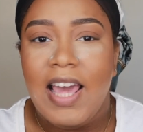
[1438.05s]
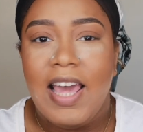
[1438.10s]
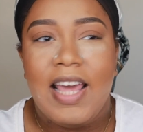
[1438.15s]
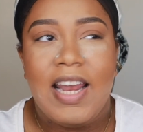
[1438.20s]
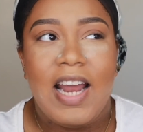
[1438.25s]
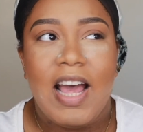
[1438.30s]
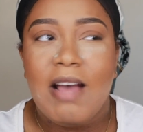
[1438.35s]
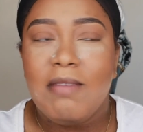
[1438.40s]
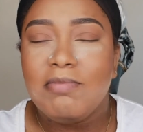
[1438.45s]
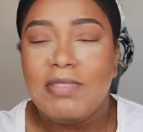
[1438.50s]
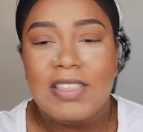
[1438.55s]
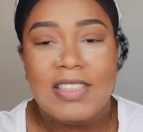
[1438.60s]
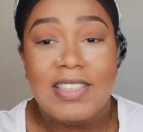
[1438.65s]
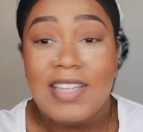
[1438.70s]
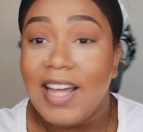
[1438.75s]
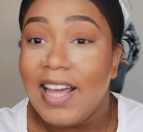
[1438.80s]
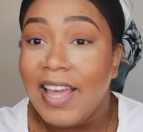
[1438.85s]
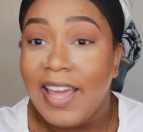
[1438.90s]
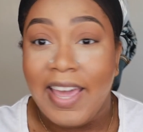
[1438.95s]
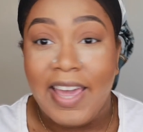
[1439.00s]
and I'm just
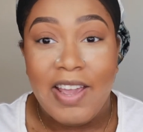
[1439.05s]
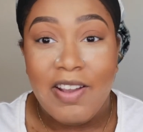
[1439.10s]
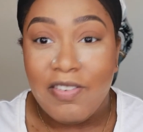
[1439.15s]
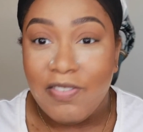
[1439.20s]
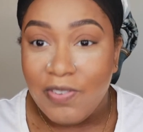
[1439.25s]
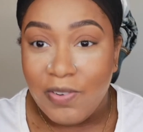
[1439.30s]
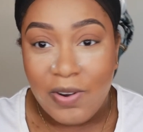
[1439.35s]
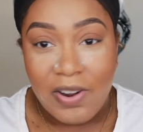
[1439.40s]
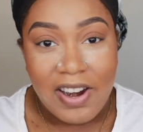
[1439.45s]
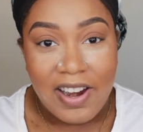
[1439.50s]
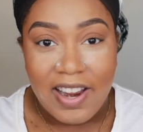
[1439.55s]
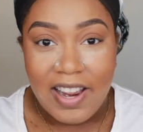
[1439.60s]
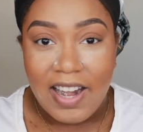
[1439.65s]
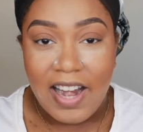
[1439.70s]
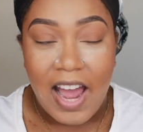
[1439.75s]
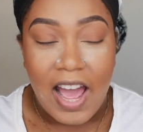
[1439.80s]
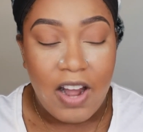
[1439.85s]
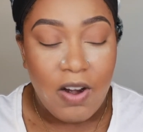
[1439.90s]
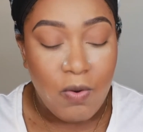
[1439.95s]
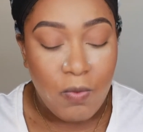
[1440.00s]
not here for
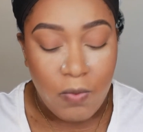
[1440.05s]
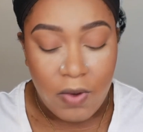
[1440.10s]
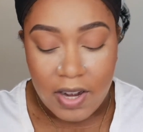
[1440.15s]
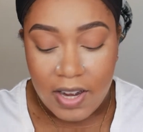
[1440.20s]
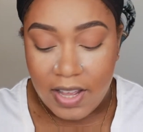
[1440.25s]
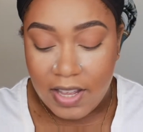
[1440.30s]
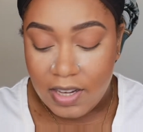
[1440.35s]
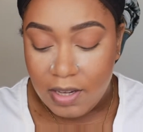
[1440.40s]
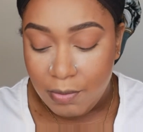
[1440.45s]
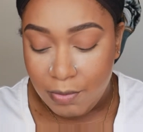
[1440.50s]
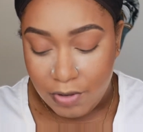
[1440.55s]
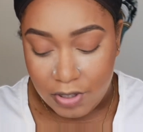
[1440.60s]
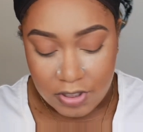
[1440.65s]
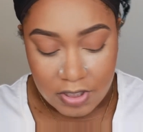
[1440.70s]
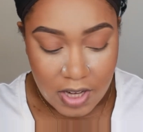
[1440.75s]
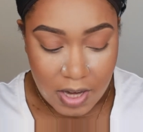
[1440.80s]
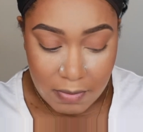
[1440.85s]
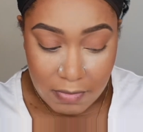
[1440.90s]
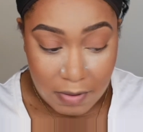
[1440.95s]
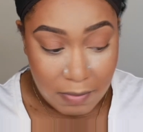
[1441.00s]
it. I don't want any more
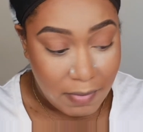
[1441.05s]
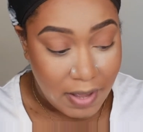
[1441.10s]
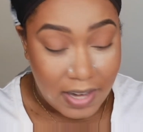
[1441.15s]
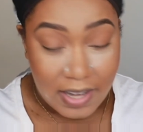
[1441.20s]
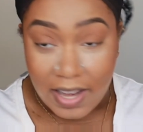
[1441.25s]
drama in my